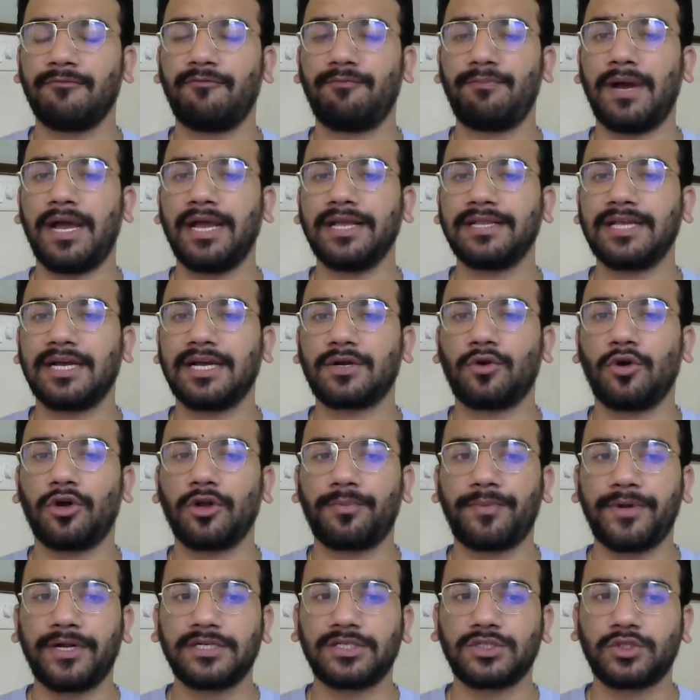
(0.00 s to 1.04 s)
by the
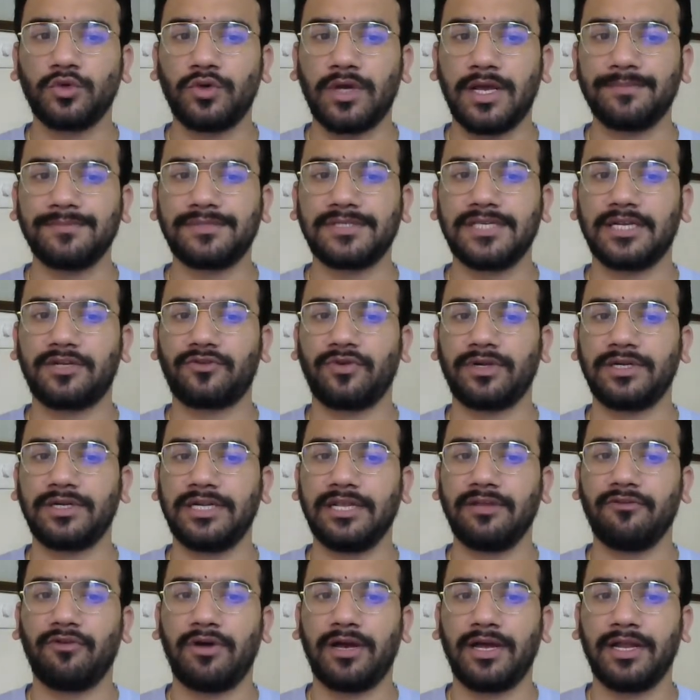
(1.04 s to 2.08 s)
corporates to MCA
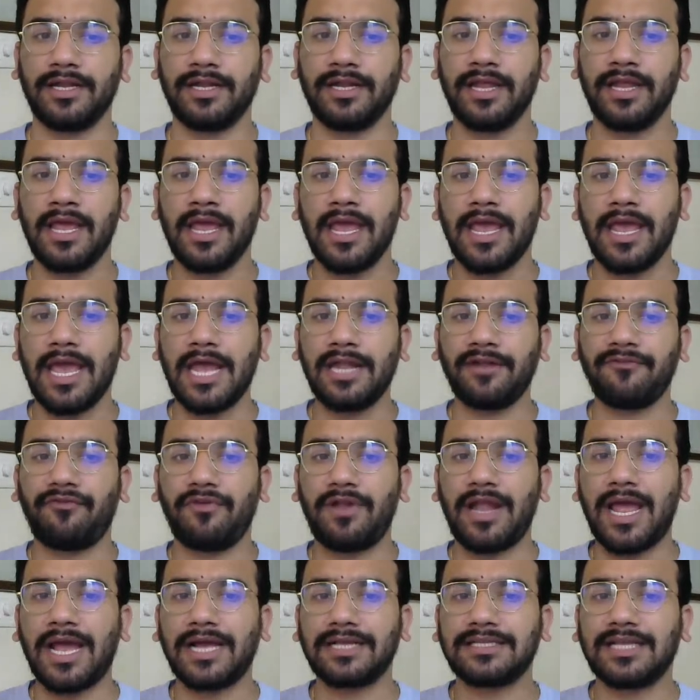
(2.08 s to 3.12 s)
21 and
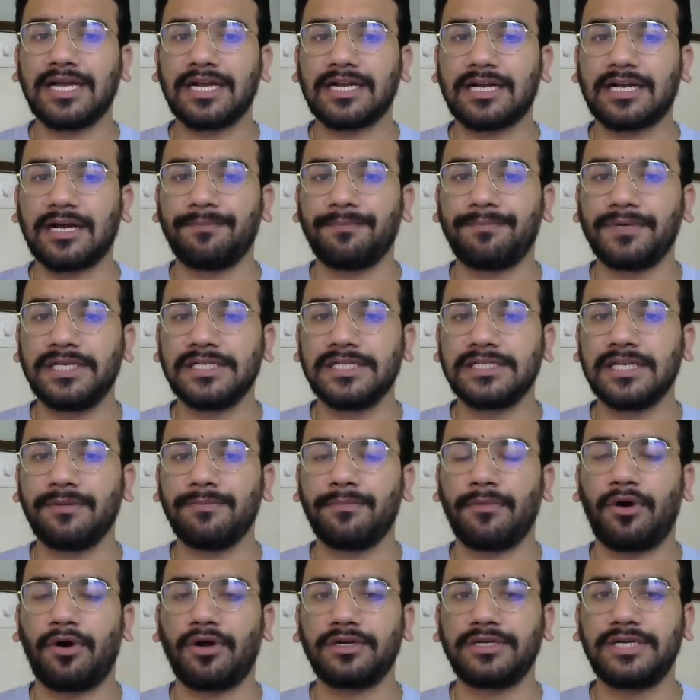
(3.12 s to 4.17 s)
flag the companies
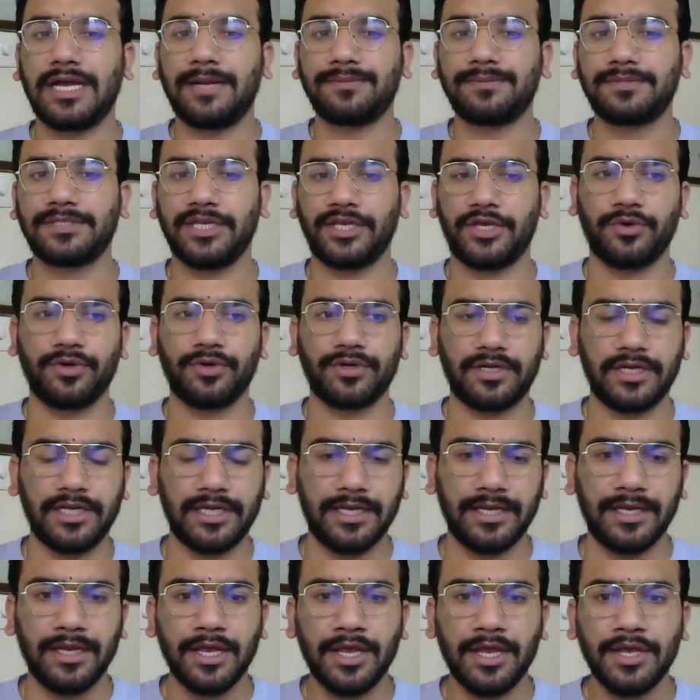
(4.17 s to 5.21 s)
in more depth
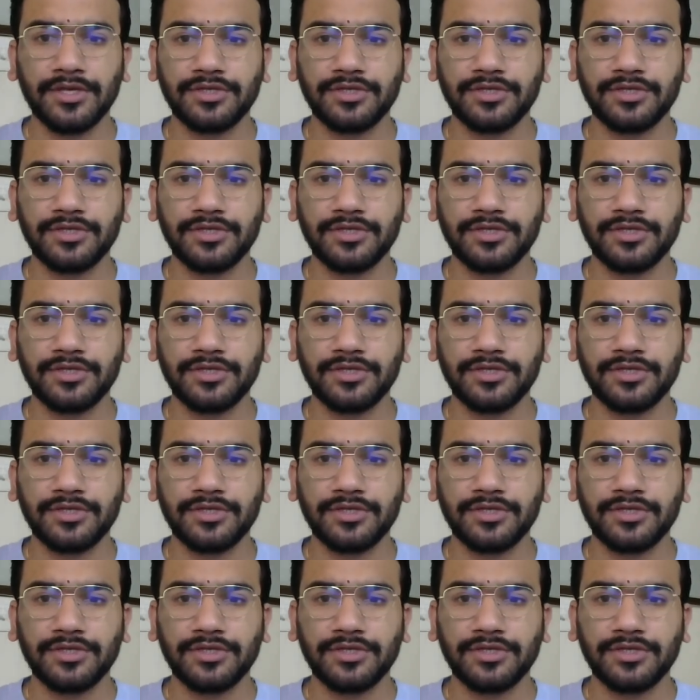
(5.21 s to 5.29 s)
security.